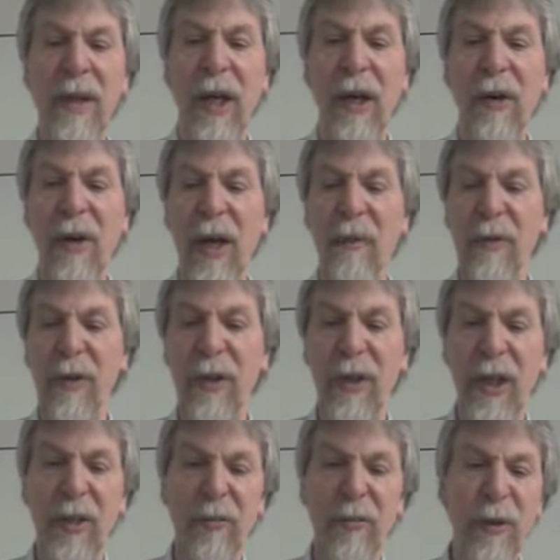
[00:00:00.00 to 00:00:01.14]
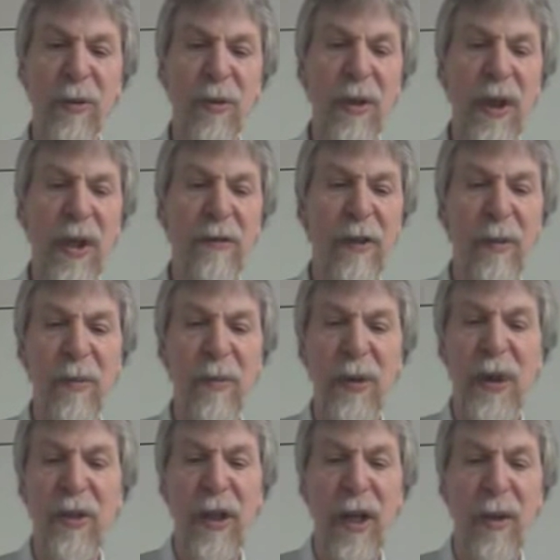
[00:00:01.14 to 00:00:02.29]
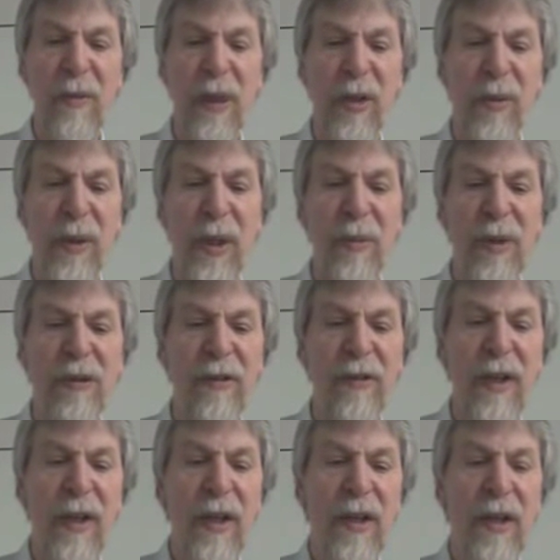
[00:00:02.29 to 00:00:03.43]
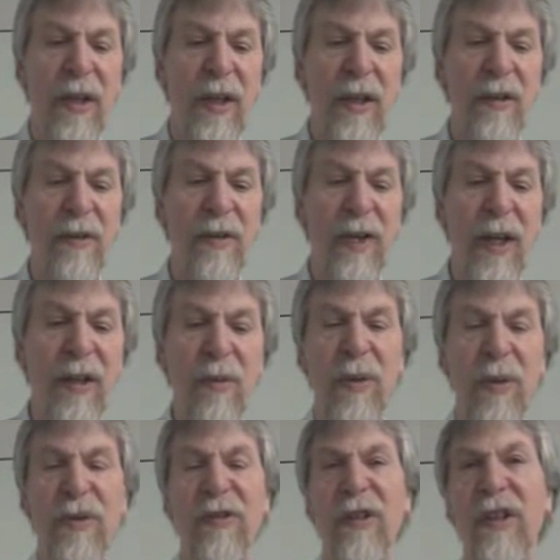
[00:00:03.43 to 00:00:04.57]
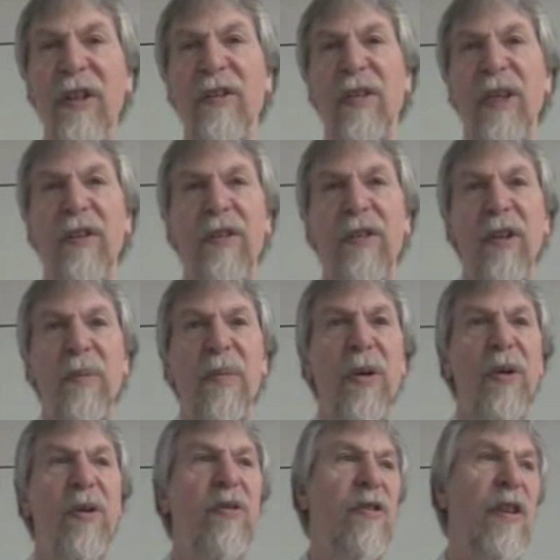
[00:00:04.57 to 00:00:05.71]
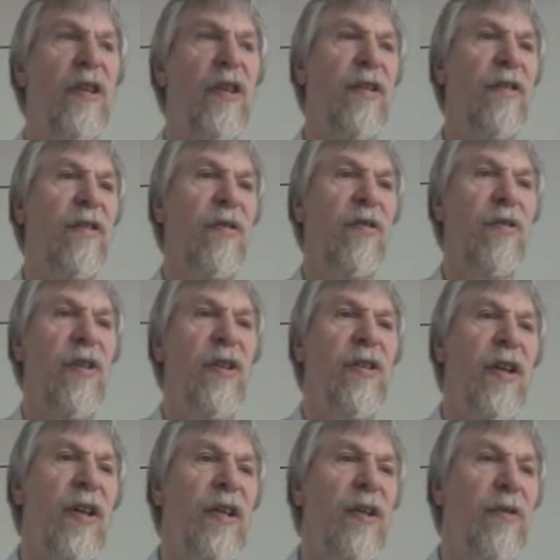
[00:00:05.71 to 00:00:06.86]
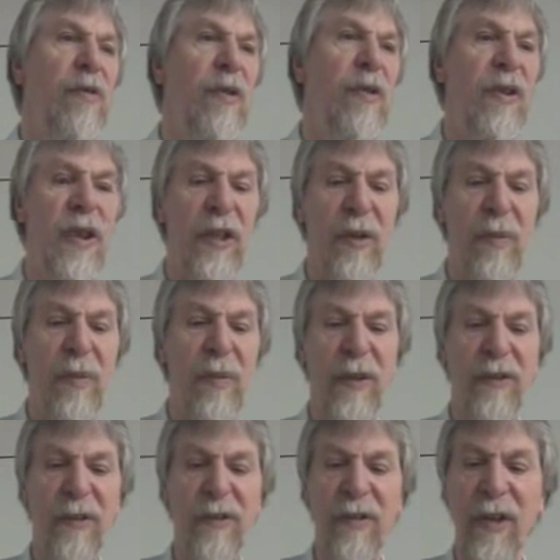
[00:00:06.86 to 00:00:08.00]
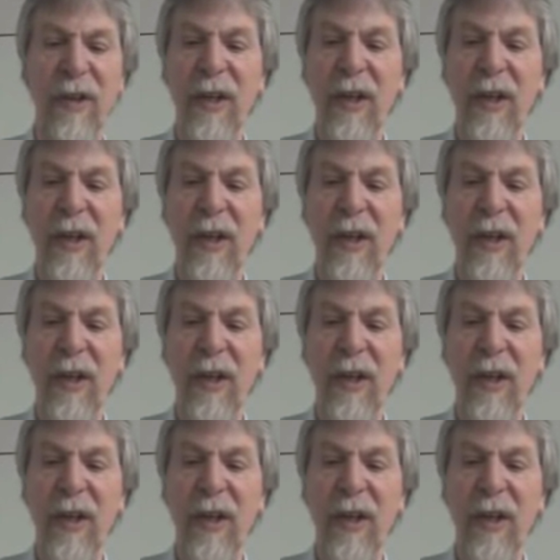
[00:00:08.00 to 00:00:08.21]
However, if we do have some real-time requirements, then we see that the approach that is usually taken for databases